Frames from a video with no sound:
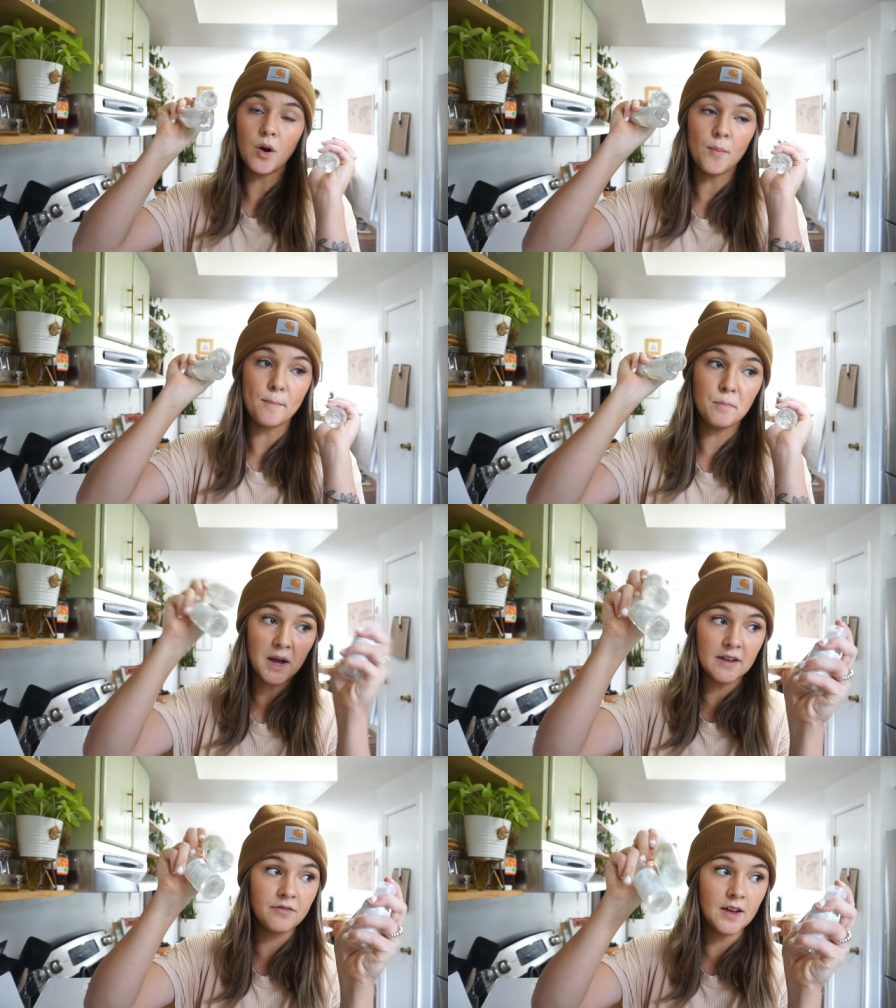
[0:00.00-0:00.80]

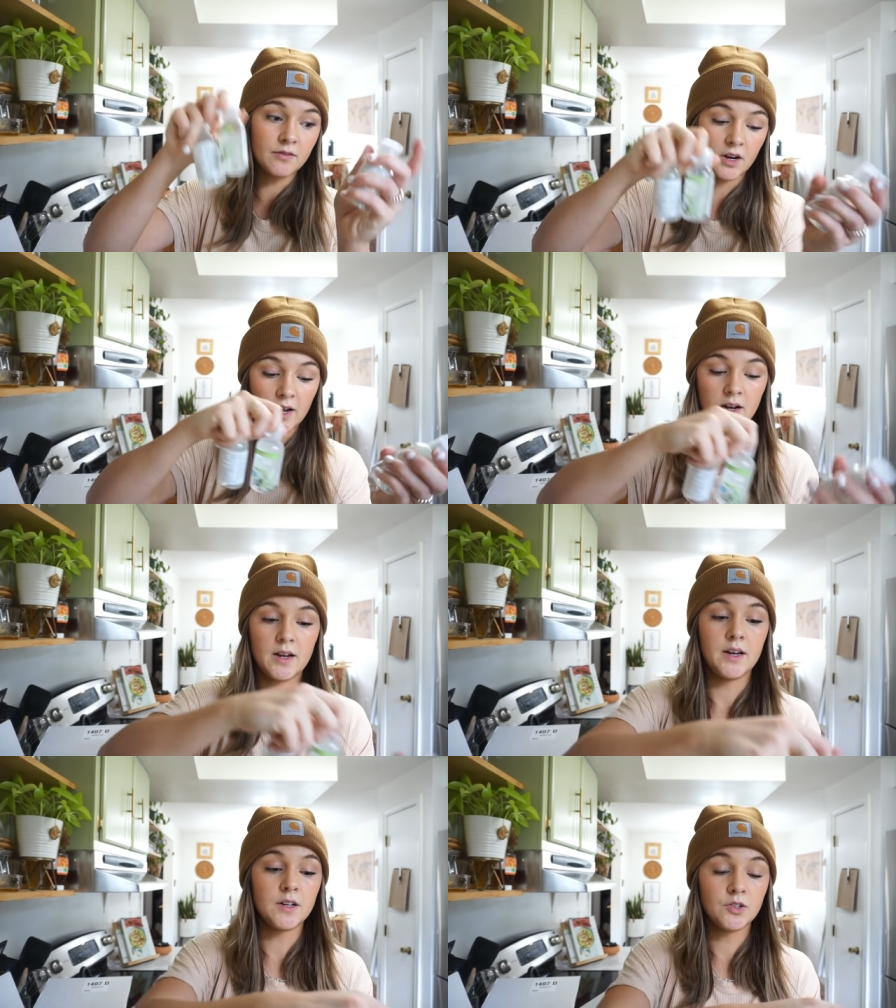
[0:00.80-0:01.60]
my favorite, and I
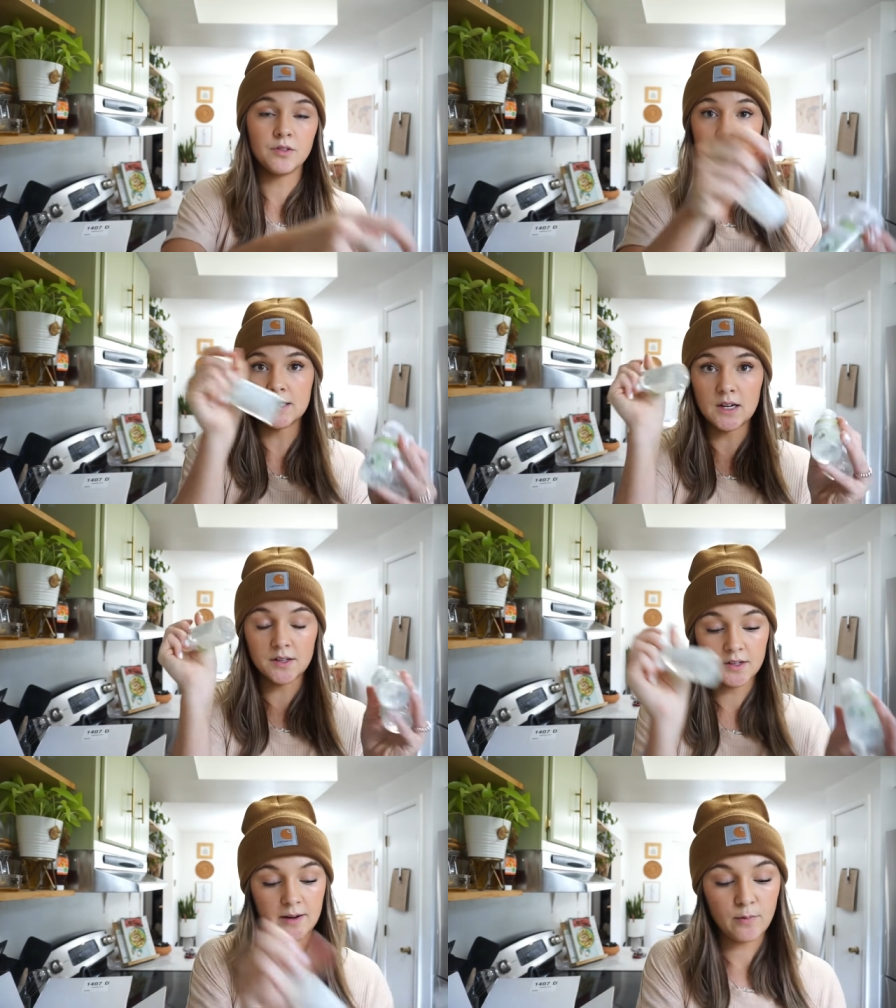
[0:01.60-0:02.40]
needed to
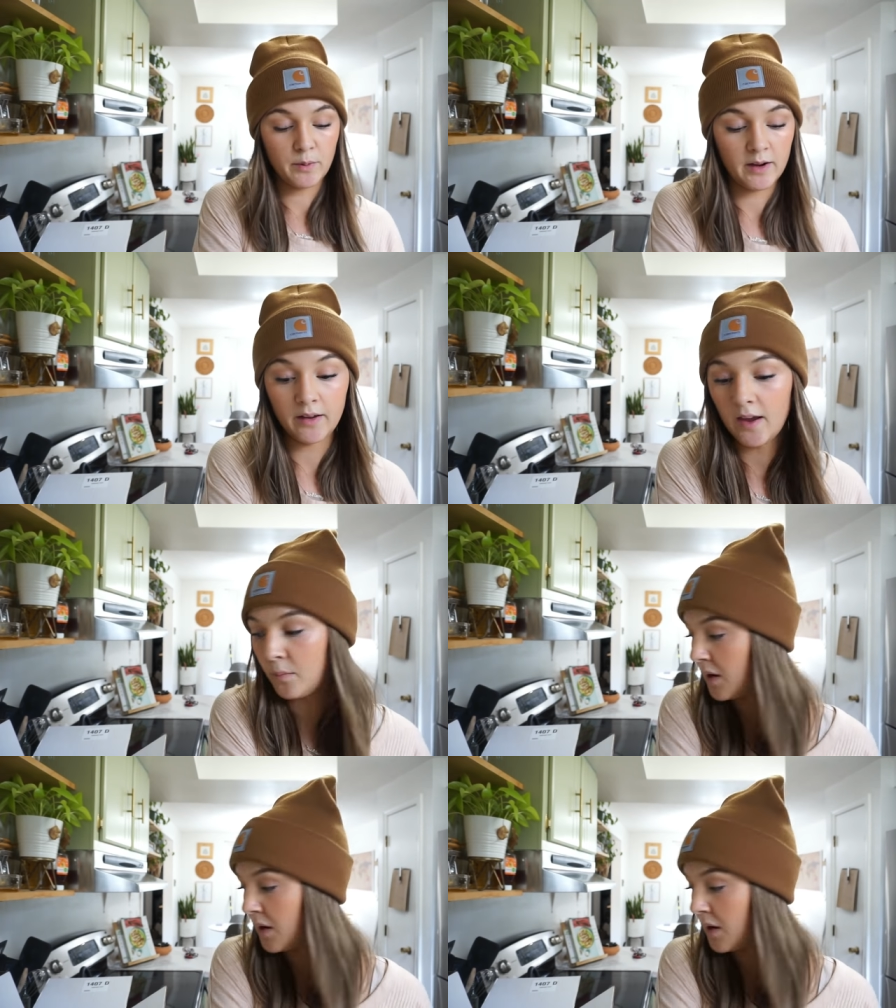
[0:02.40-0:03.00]
restock the diaper bag and my